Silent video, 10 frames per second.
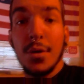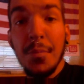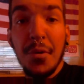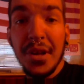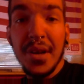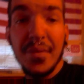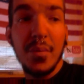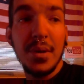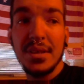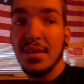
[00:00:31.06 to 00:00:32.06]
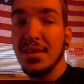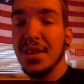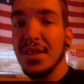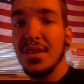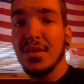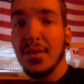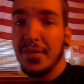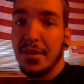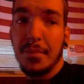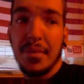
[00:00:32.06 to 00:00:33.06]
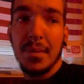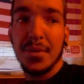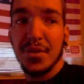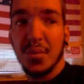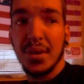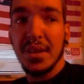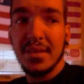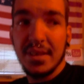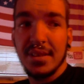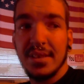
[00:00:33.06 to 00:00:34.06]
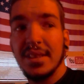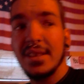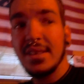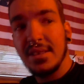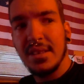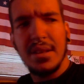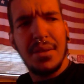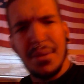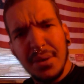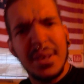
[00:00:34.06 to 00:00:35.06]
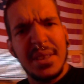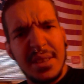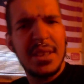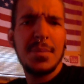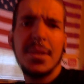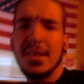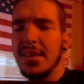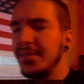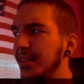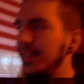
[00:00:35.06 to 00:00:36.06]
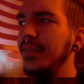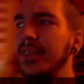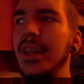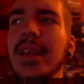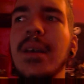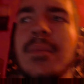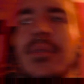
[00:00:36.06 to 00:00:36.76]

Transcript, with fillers: Good morning everyone, it's the 16th of September 2010, 36 minutes after 7 a.m.